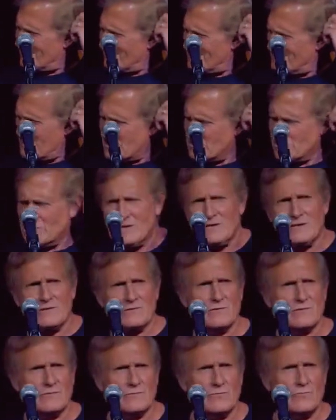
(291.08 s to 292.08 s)
And they
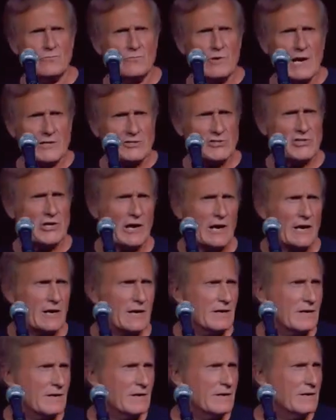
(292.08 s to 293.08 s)
say, Russia.
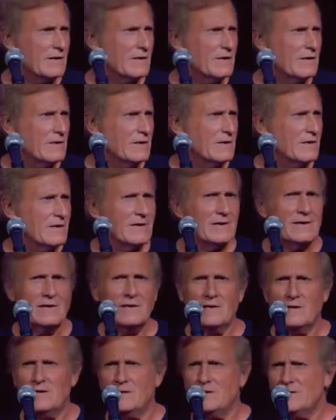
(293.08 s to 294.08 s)

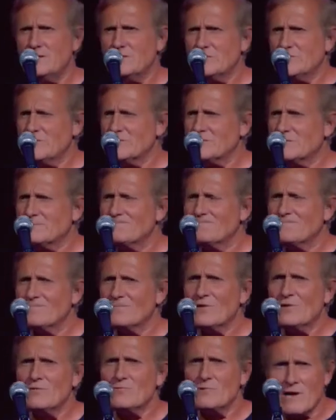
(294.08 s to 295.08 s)
And he says,
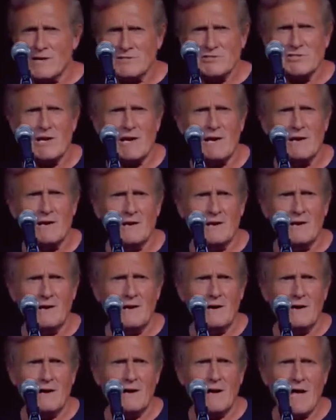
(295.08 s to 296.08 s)
Russia,
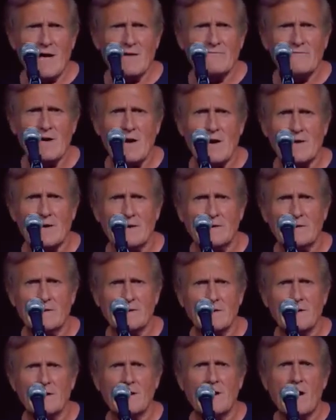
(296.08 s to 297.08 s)
I've got
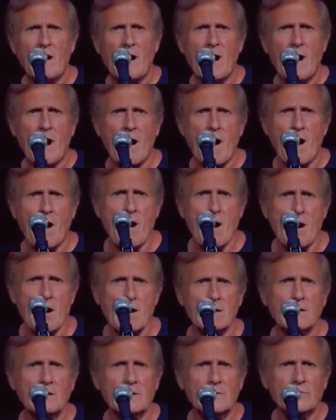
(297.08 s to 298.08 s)
it.
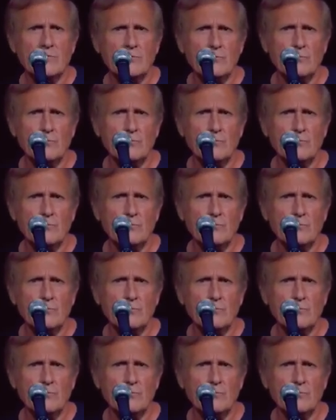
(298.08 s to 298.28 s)
R-U-S-S-I-A.